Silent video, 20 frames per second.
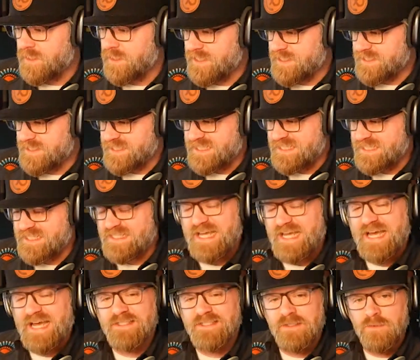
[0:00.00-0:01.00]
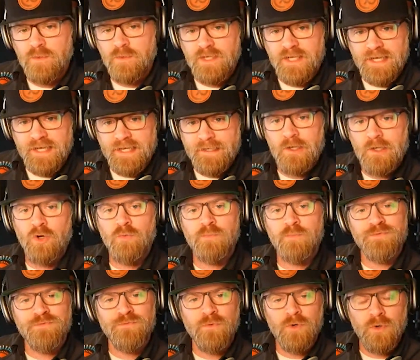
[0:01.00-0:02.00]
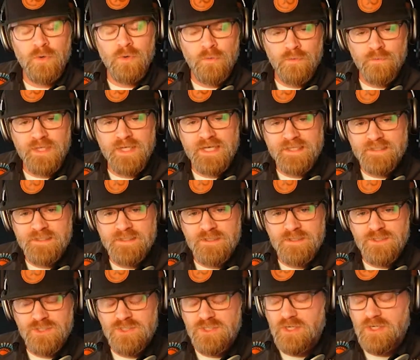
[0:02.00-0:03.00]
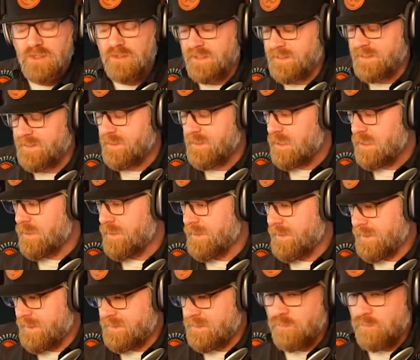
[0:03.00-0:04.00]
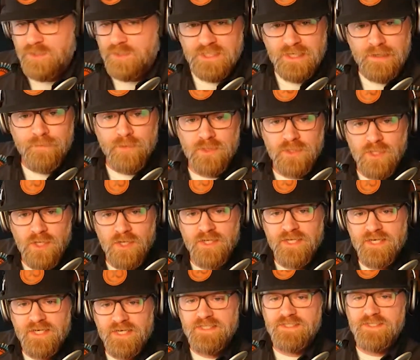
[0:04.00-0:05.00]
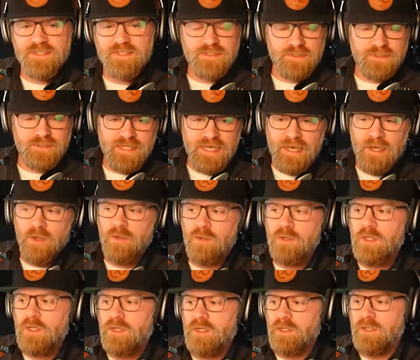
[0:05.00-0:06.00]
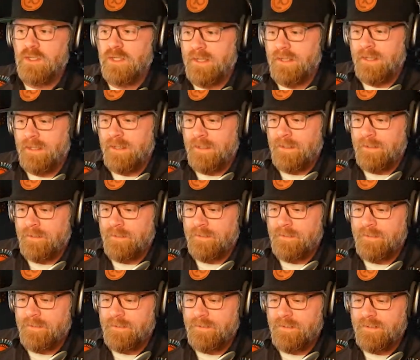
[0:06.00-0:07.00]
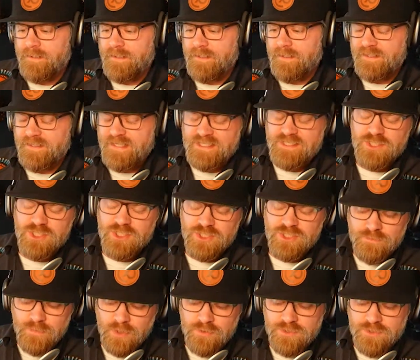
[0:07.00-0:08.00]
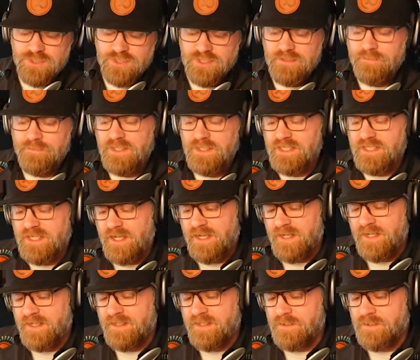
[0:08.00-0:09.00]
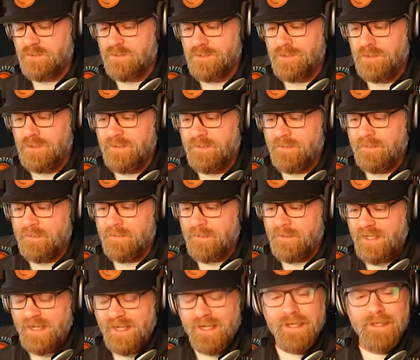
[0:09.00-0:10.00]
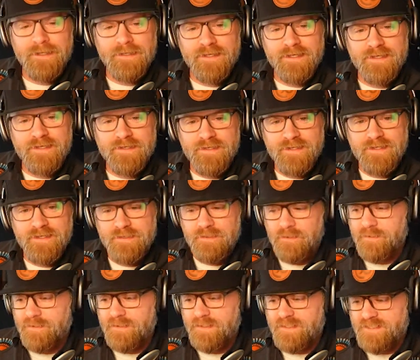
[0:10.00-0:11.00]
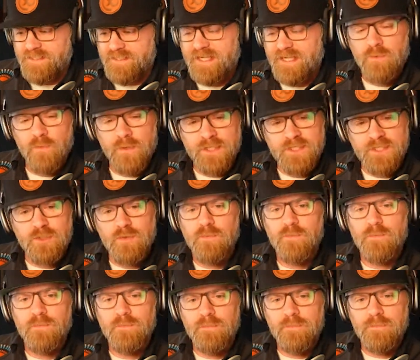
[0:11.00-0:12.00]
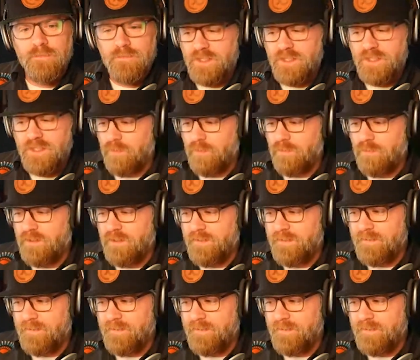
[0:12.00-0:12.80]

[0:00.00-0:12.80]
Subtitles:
simple, and it is exactly what I had hoped for when we got this started, that would come along and exist. Now, that's just mostly because, hey, it's like when you